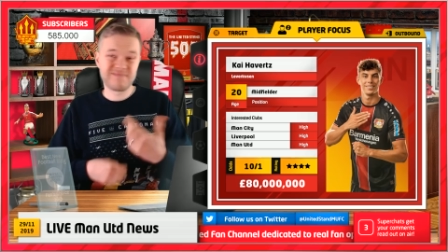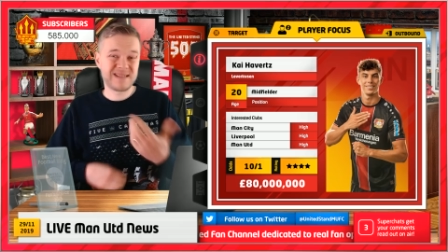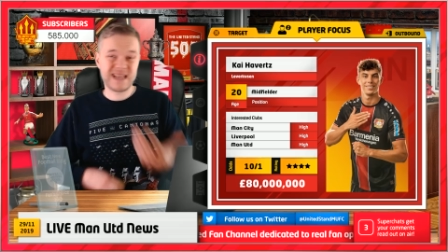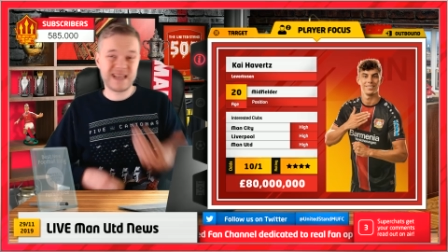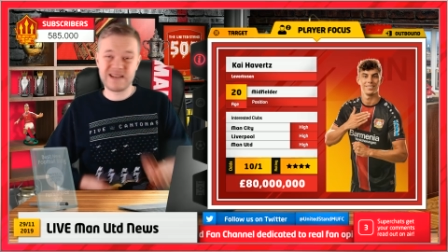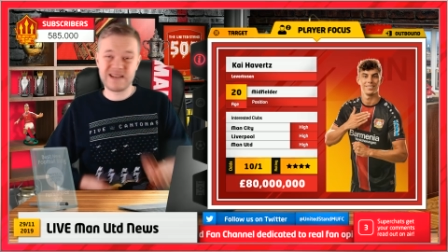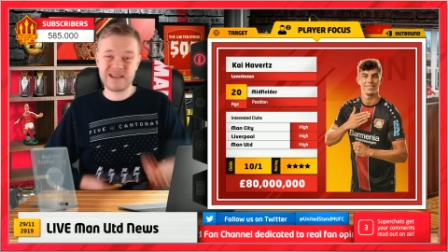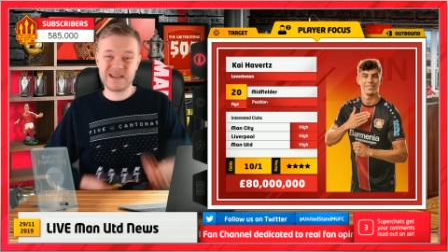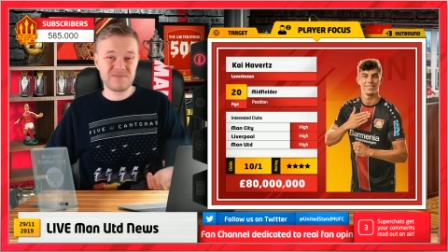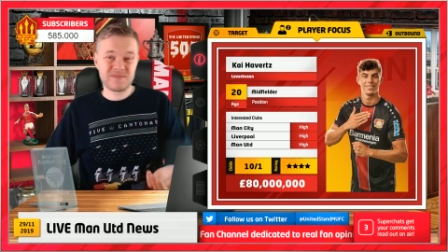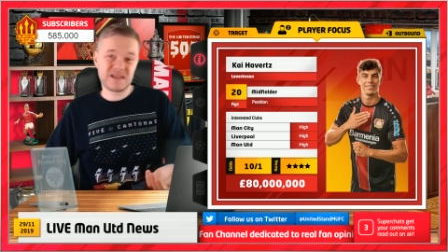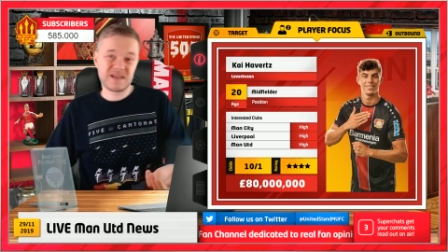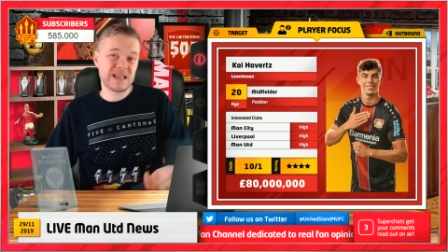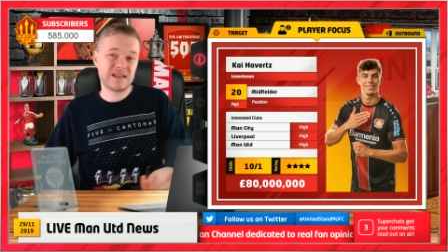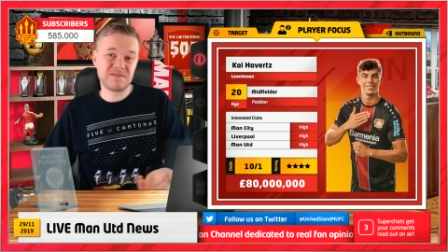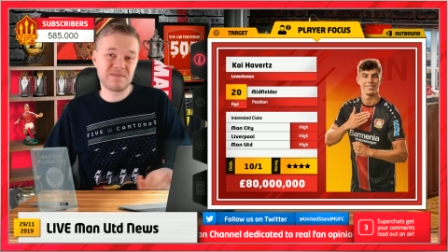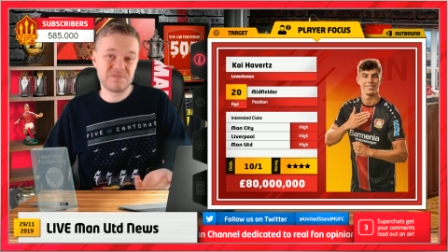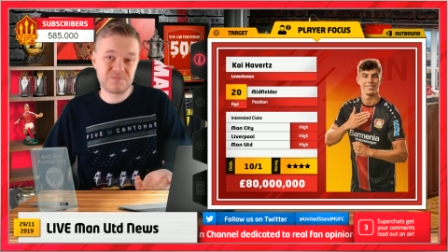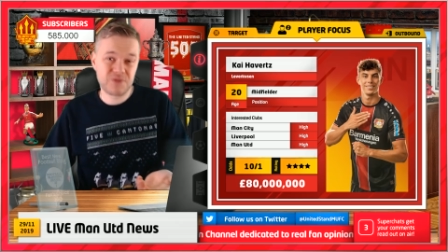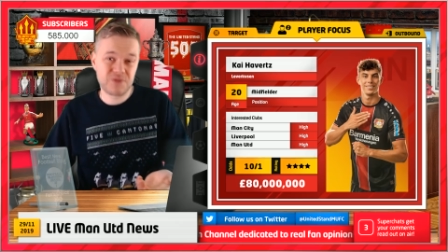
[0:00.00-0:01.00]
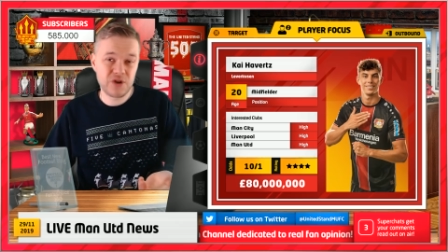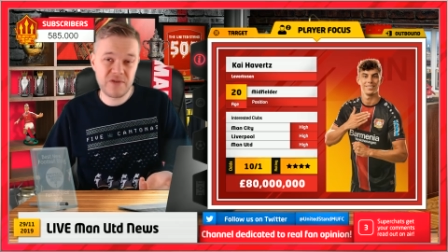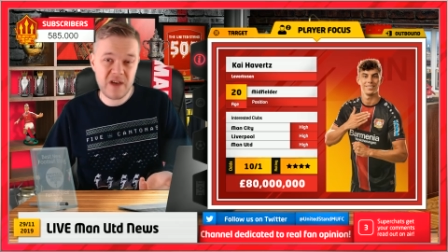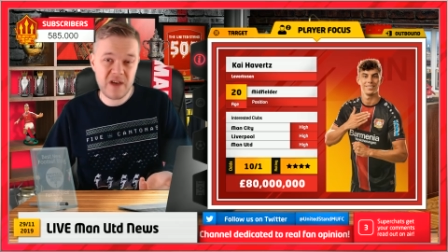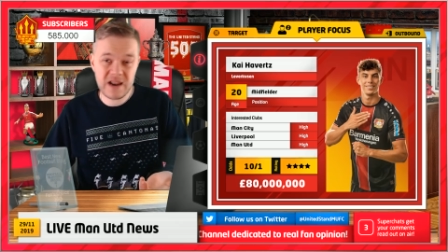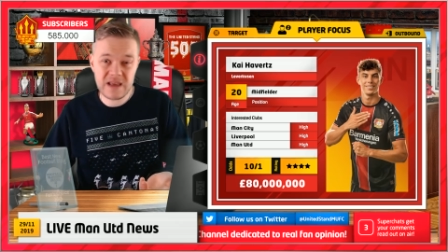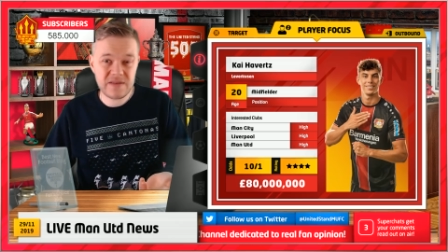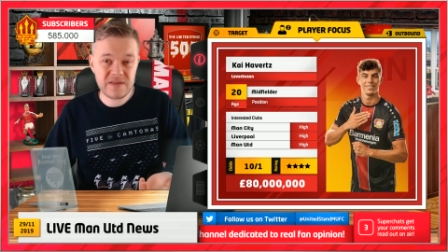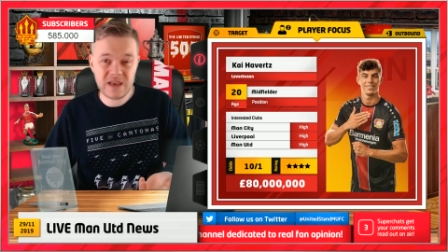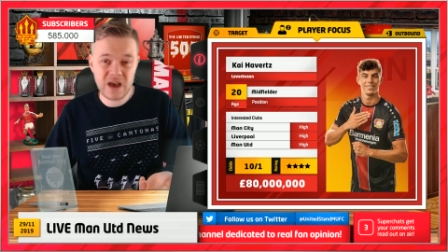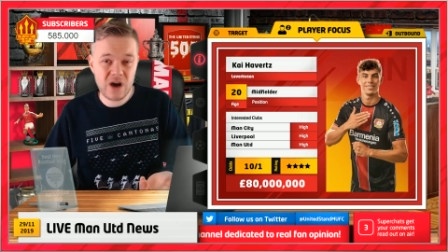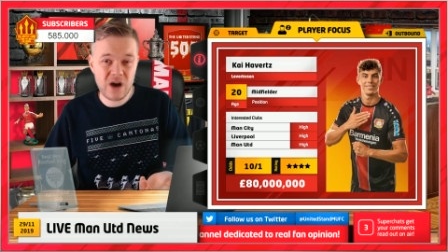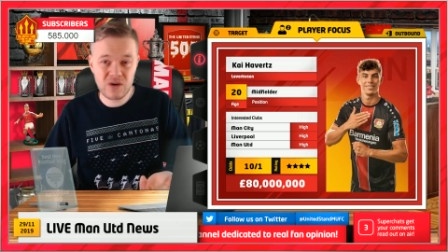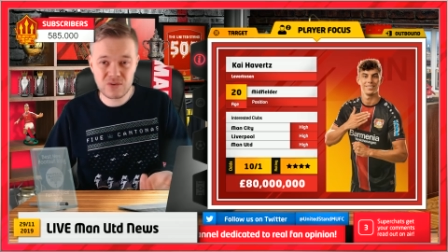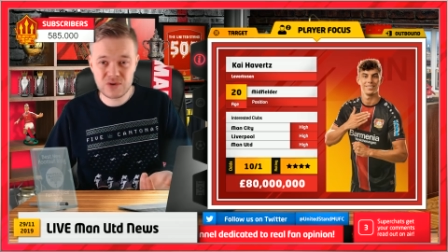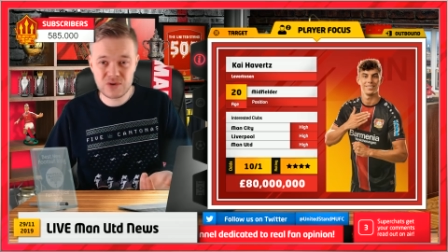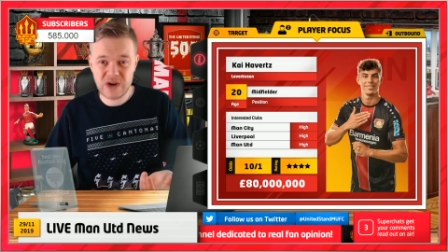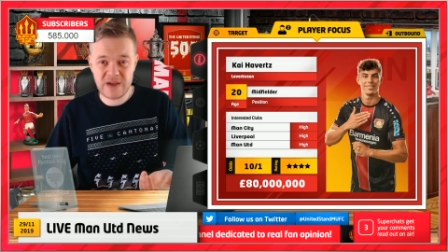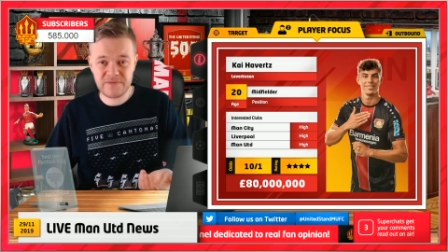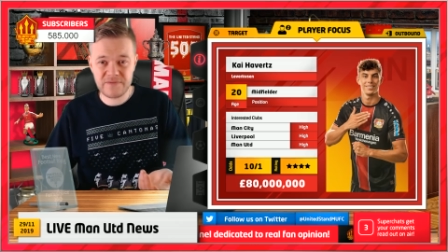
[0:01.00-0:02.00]
didn't didn't prove anything at Old
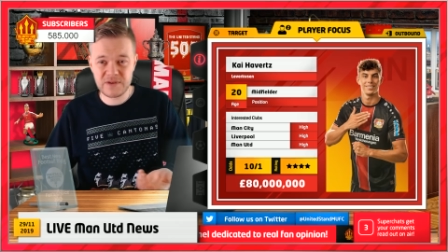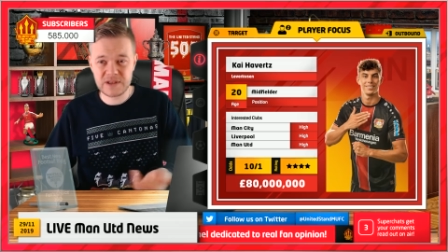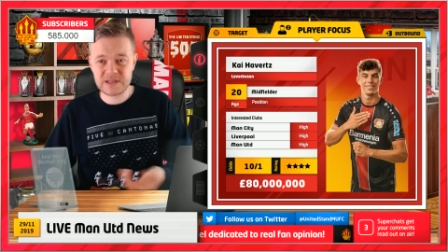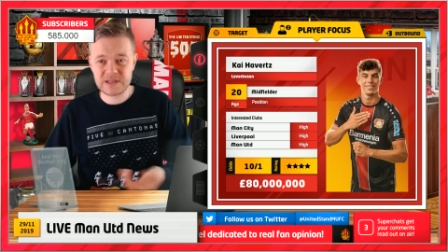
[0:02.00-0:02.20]
Trafford.